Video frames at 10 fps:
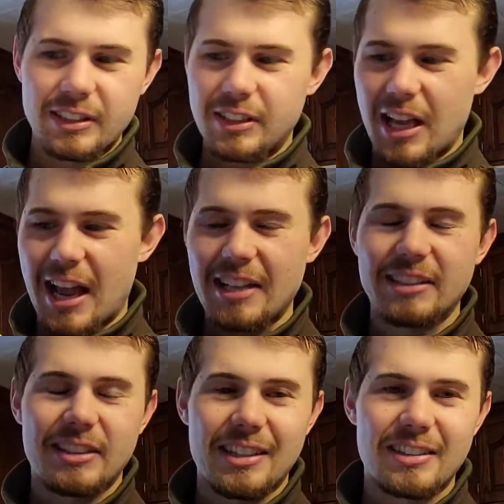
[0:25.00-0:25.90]
has
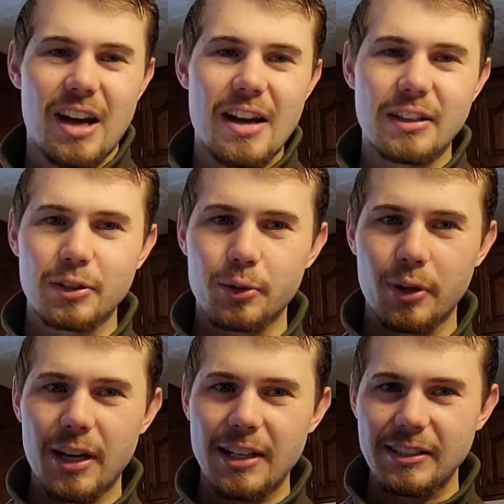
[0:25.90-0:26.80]
like dinosaur
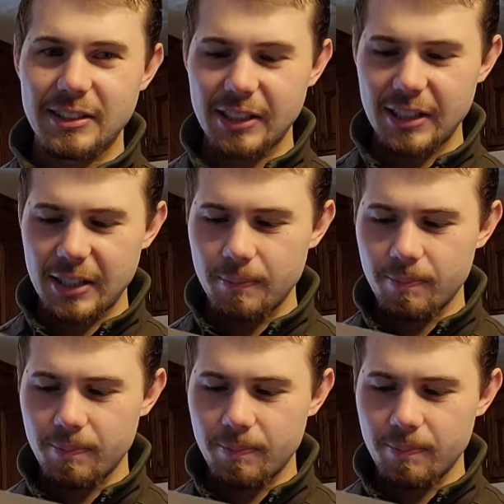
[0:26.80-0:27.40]
eggs in it.